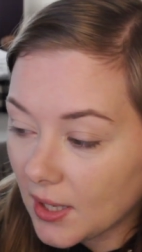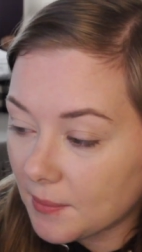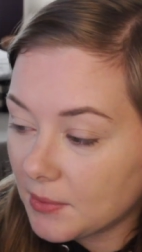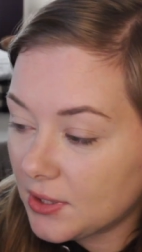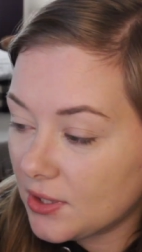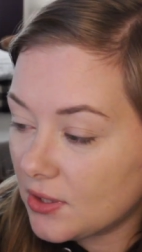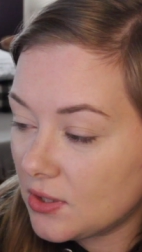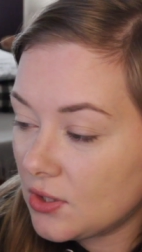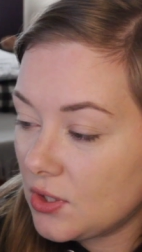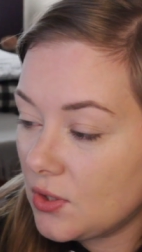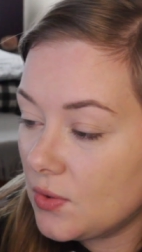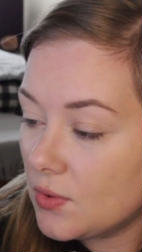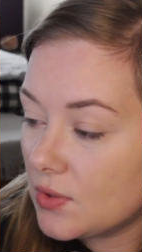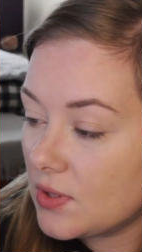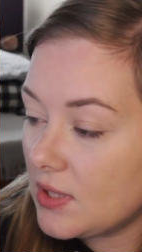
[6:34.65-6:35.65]
I'm gonna
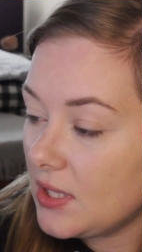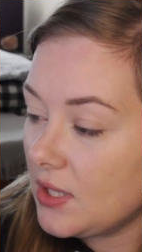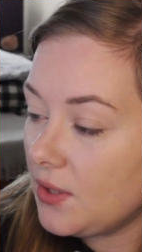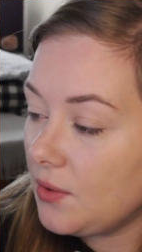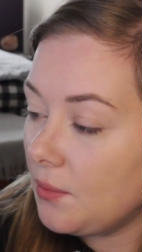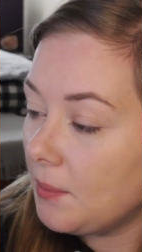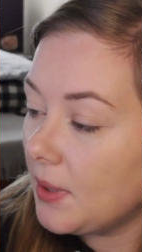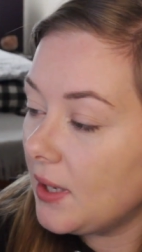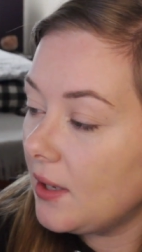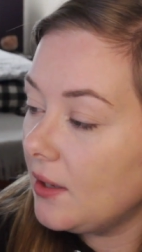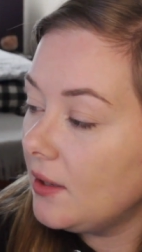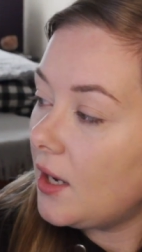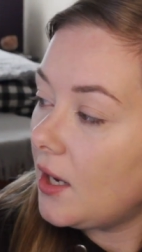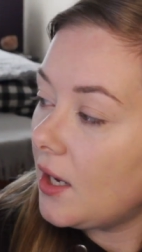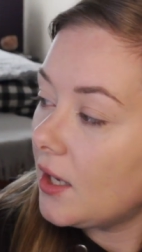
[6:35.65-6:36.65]
use the Uma
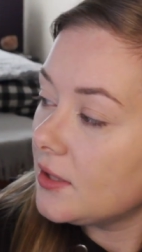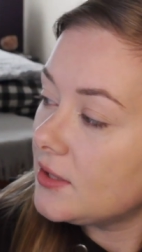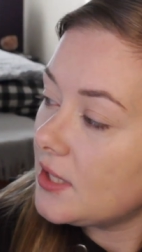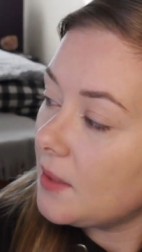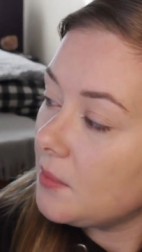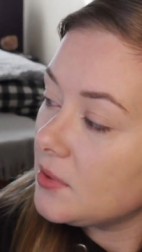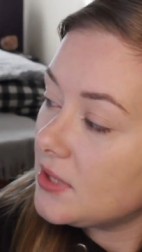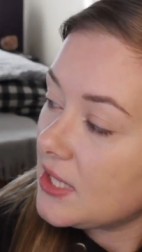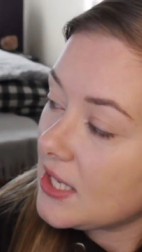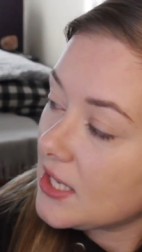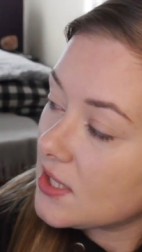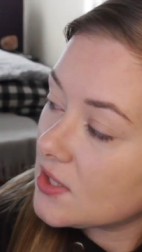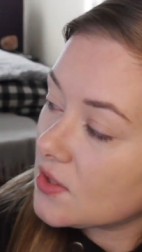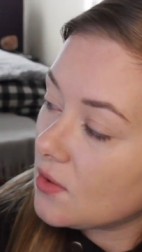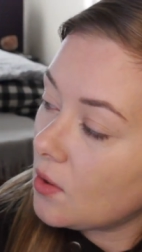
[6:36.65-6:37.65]
uh, Double
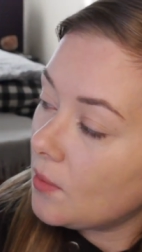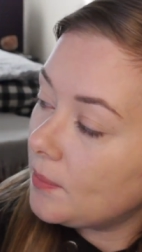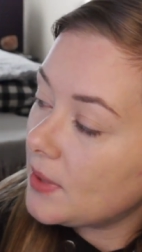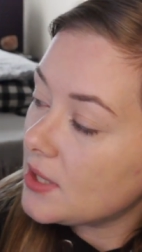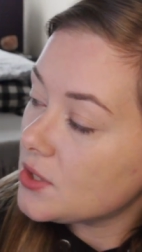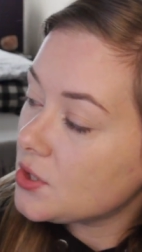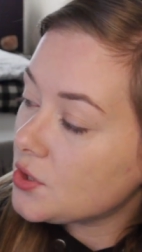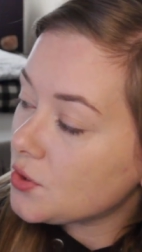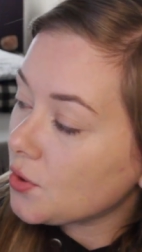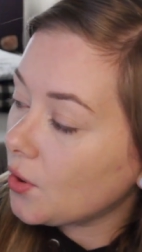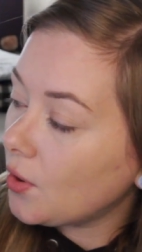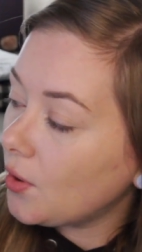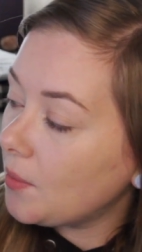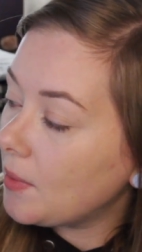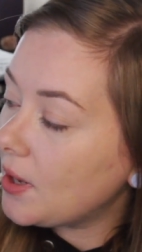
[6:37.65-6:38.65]
Take Sculpt and
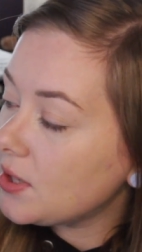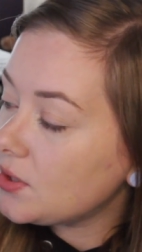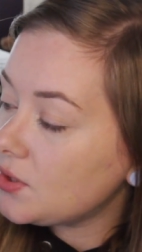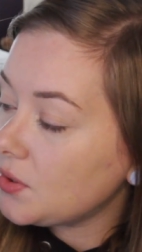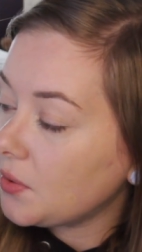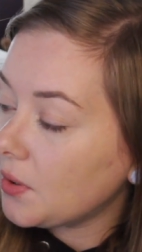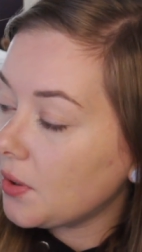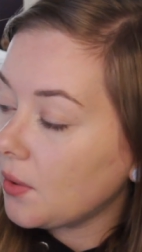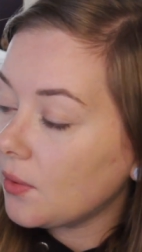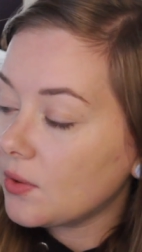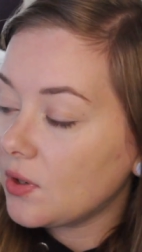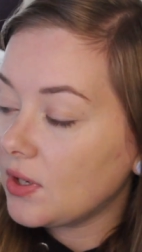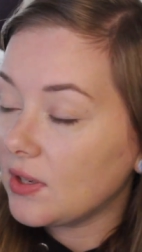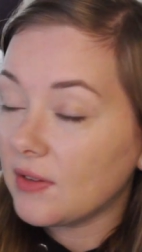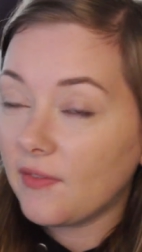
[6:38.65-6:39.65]
Strobe Duo
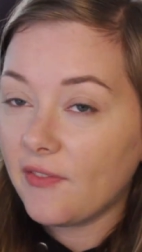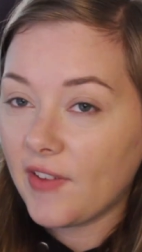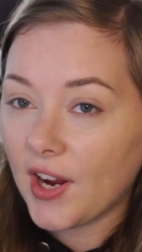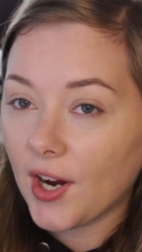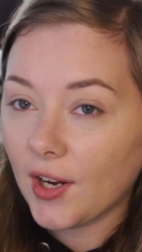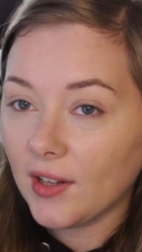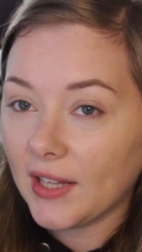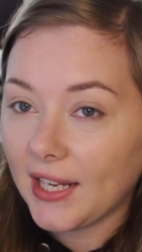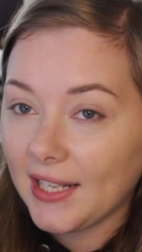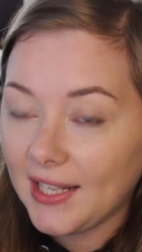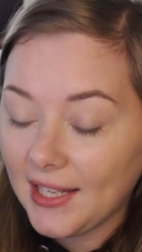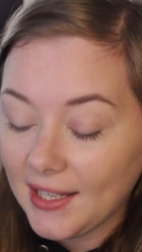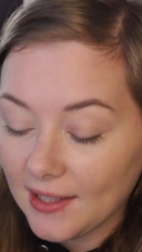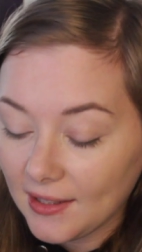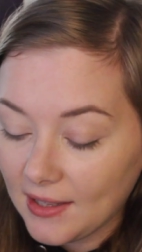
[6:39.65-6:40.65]
and Fair
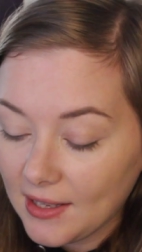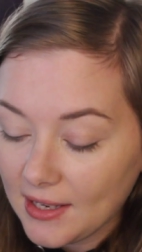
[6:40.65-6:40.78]
Lady.